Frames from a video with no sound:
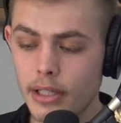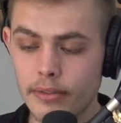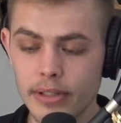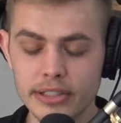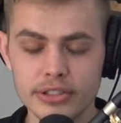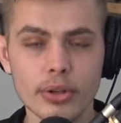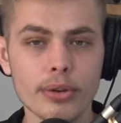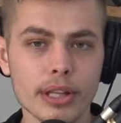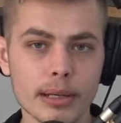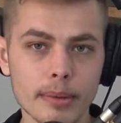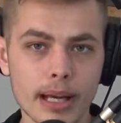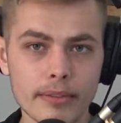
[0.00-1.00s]
If you guys don't
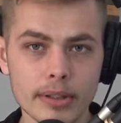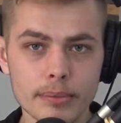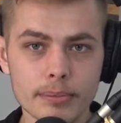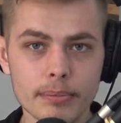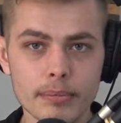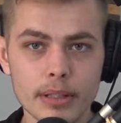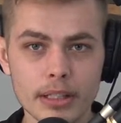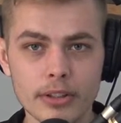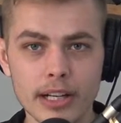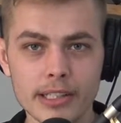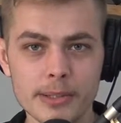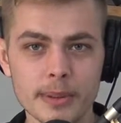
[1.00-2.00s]
think I'm having a, a
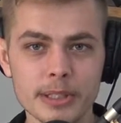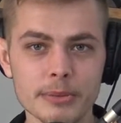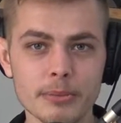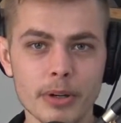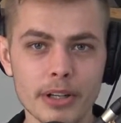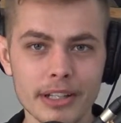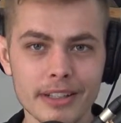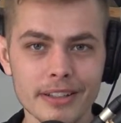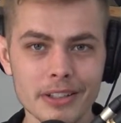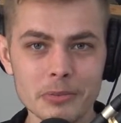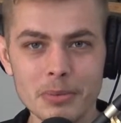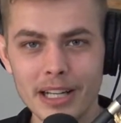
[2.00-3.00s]
graduation party on
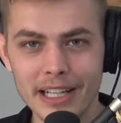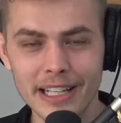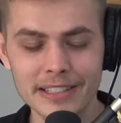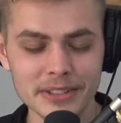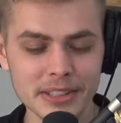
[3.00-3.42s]
the podcast,